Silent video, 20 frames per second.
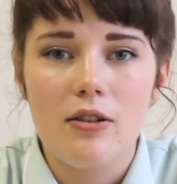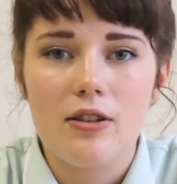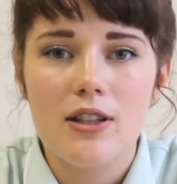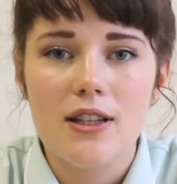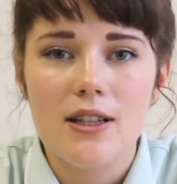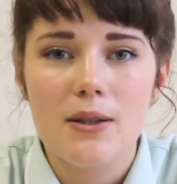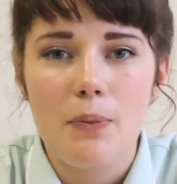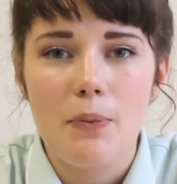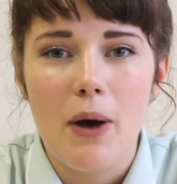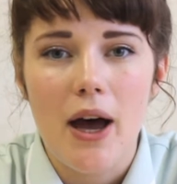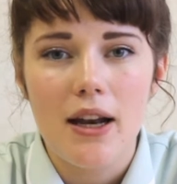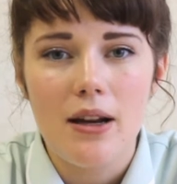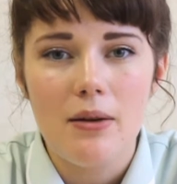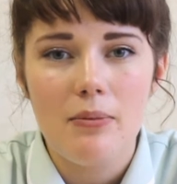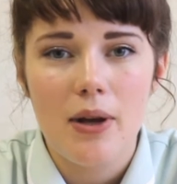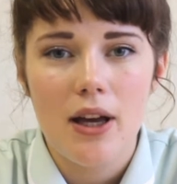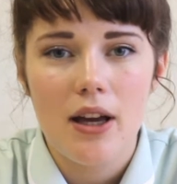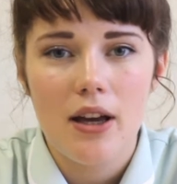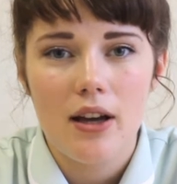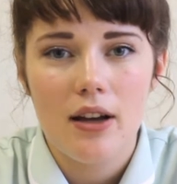Despite it
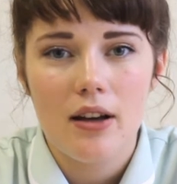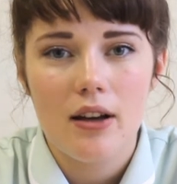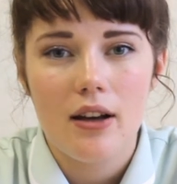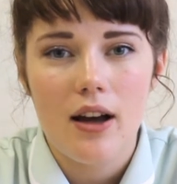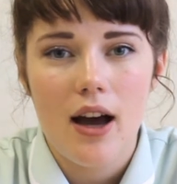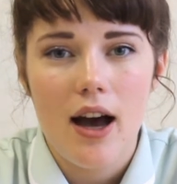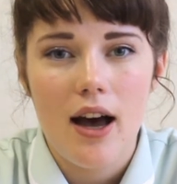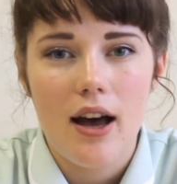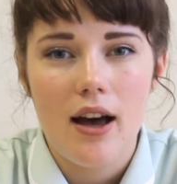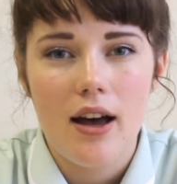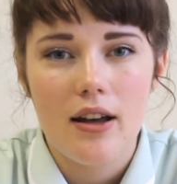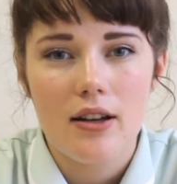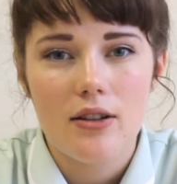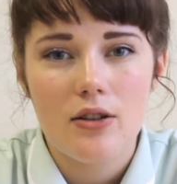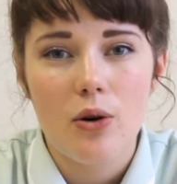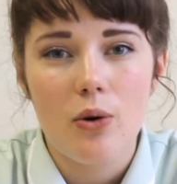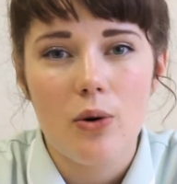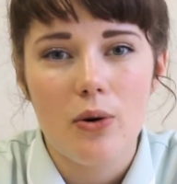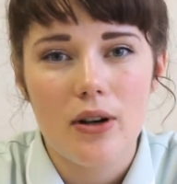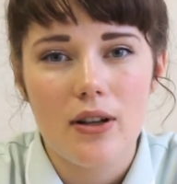being
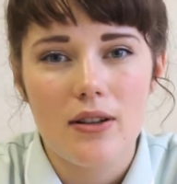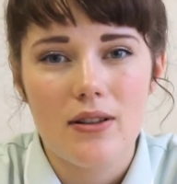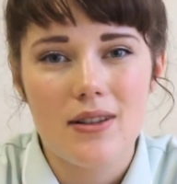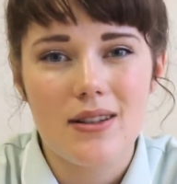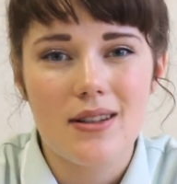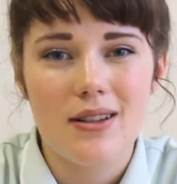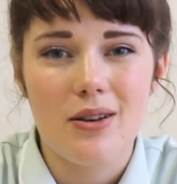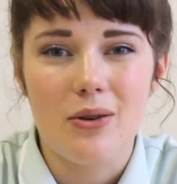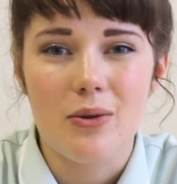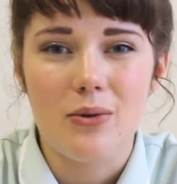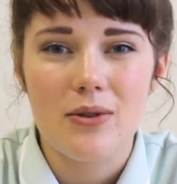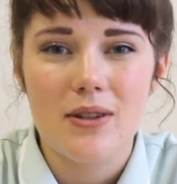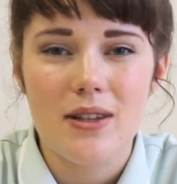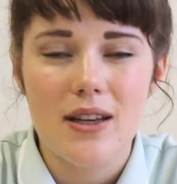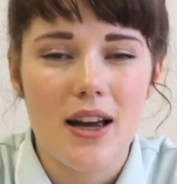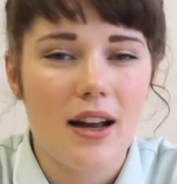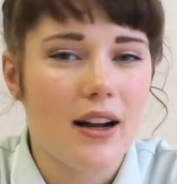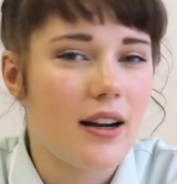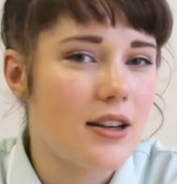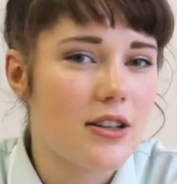taught in schools,
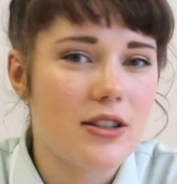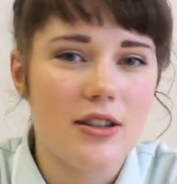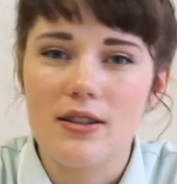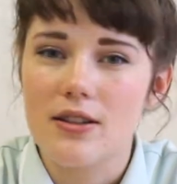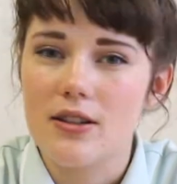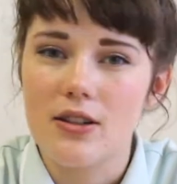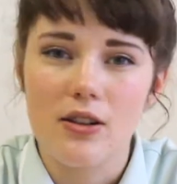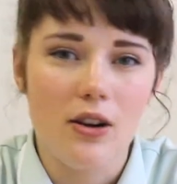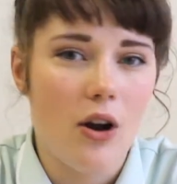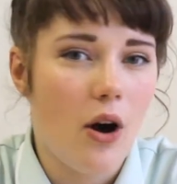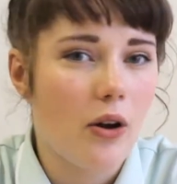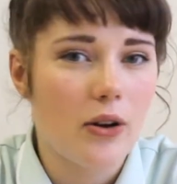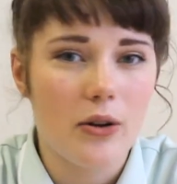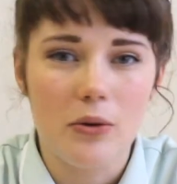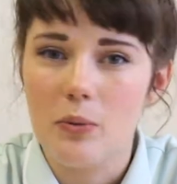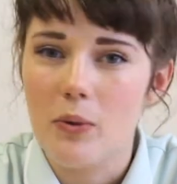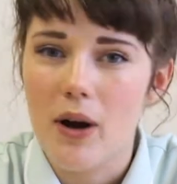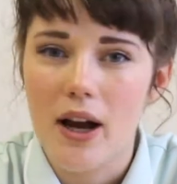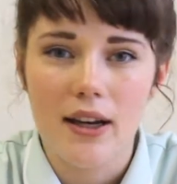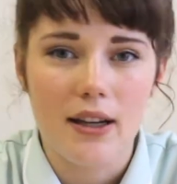English is not
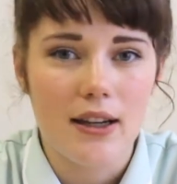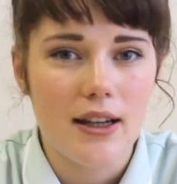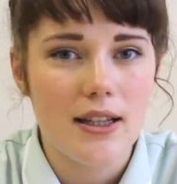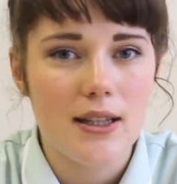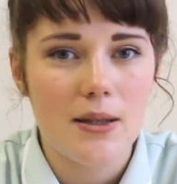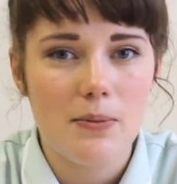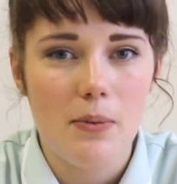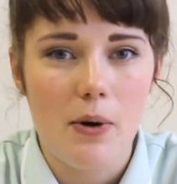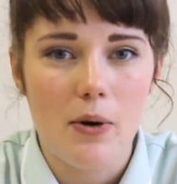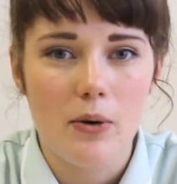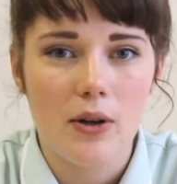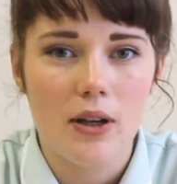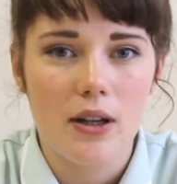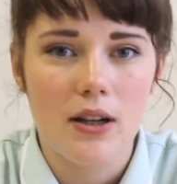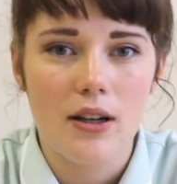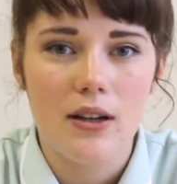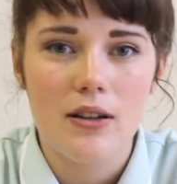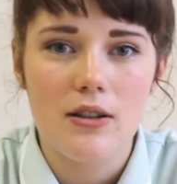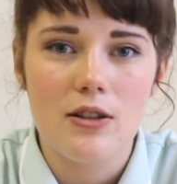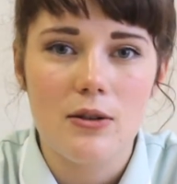widely
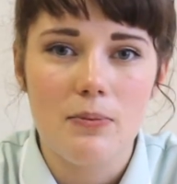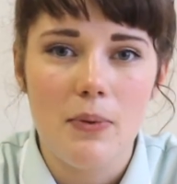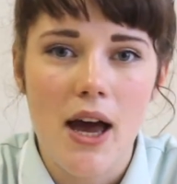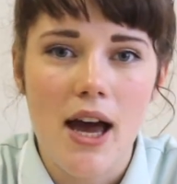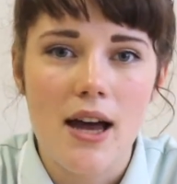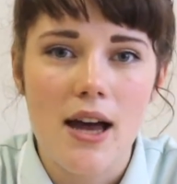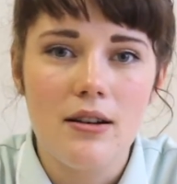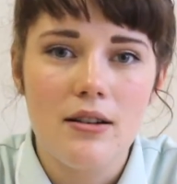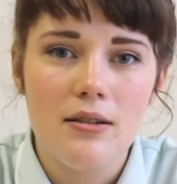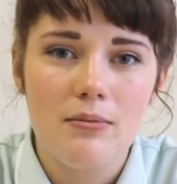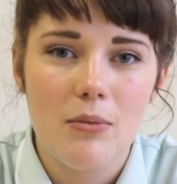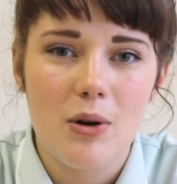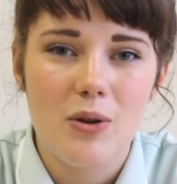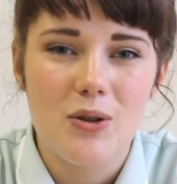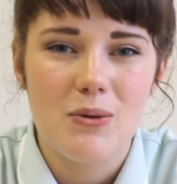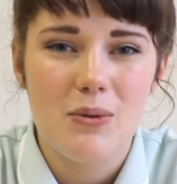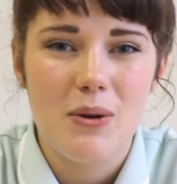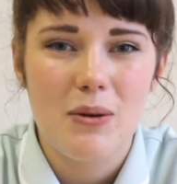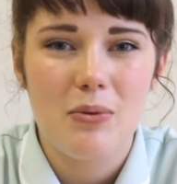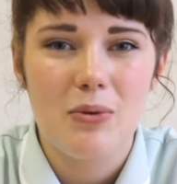spoken in Japan.
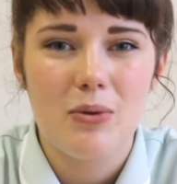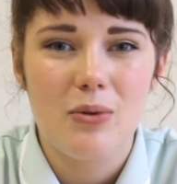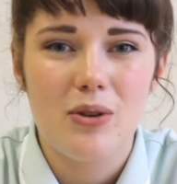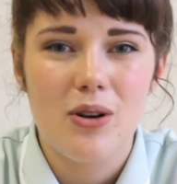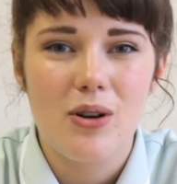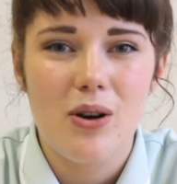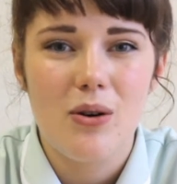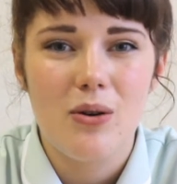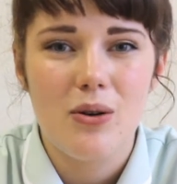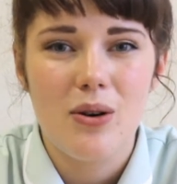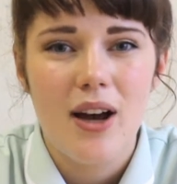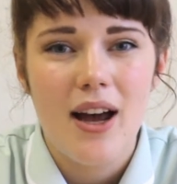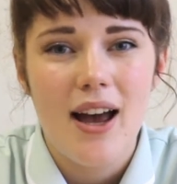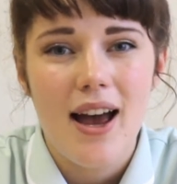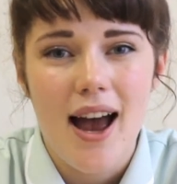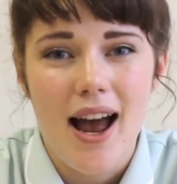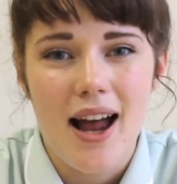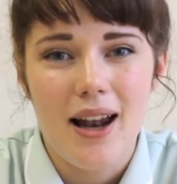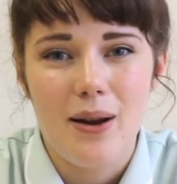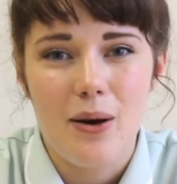Most people will know,
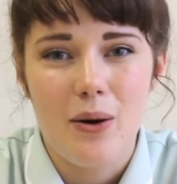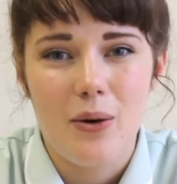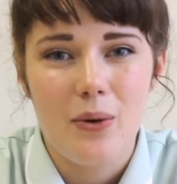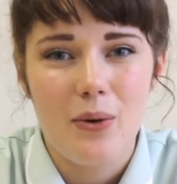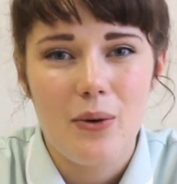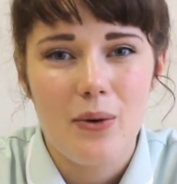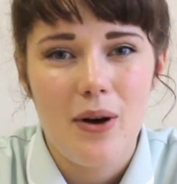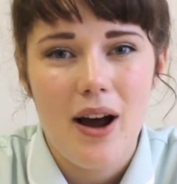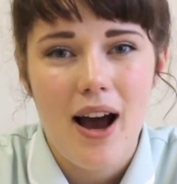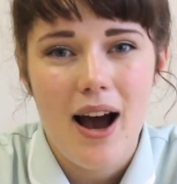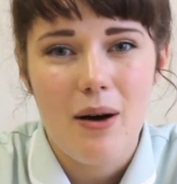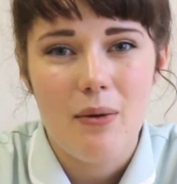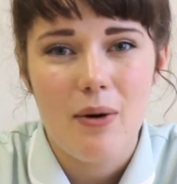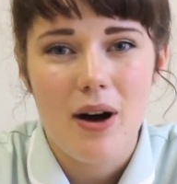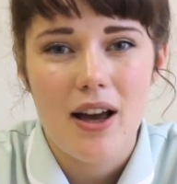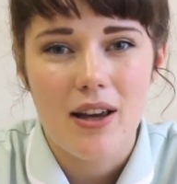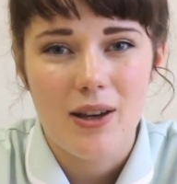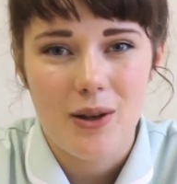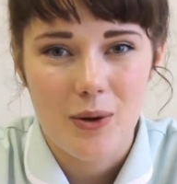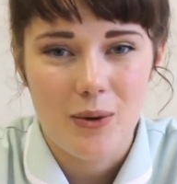hello, how
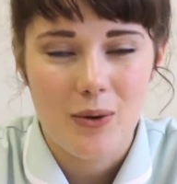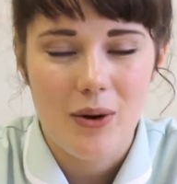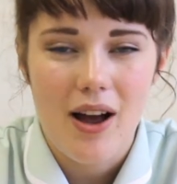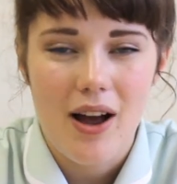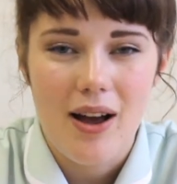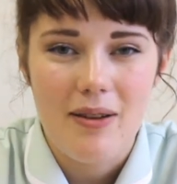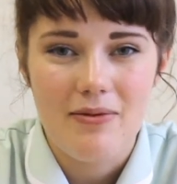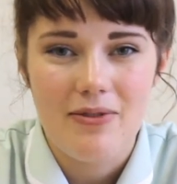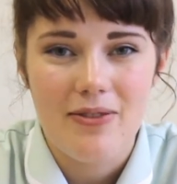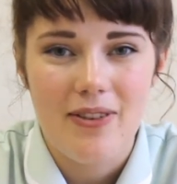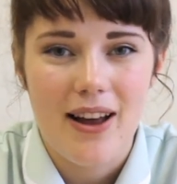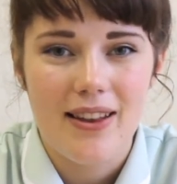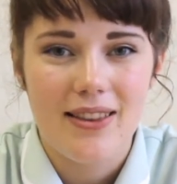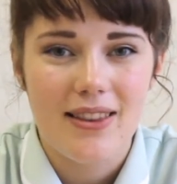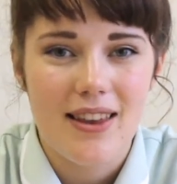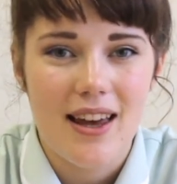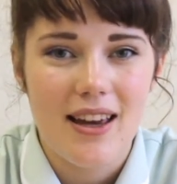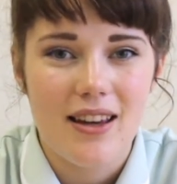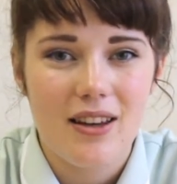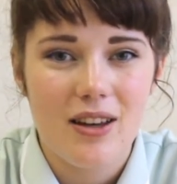are you, I'm fine,
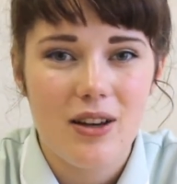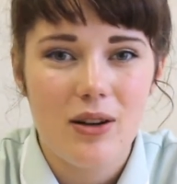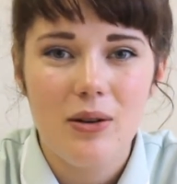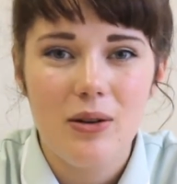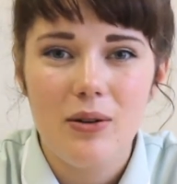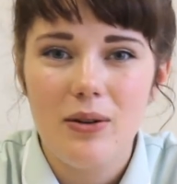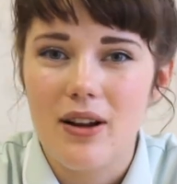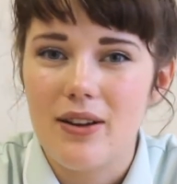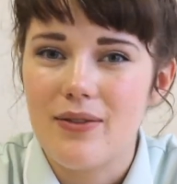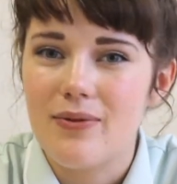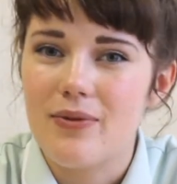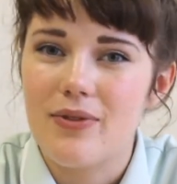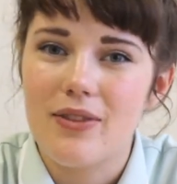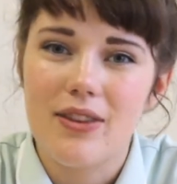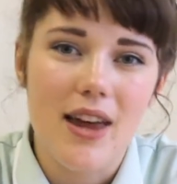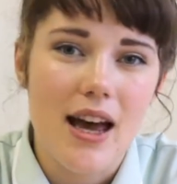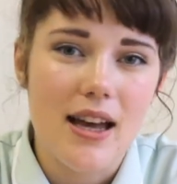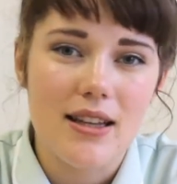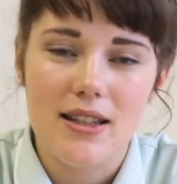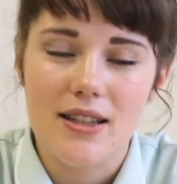thank you, and
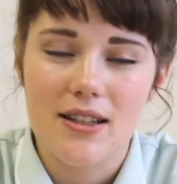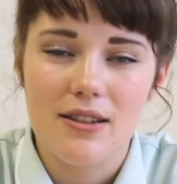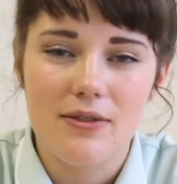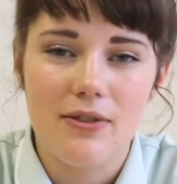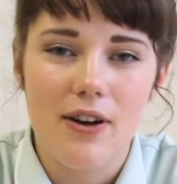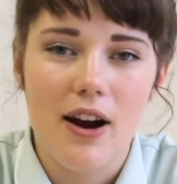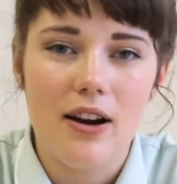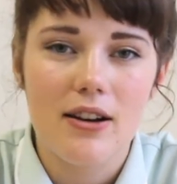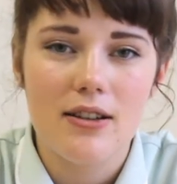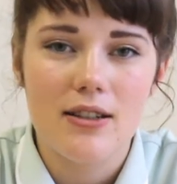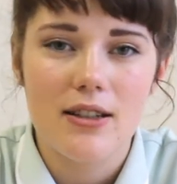that's as far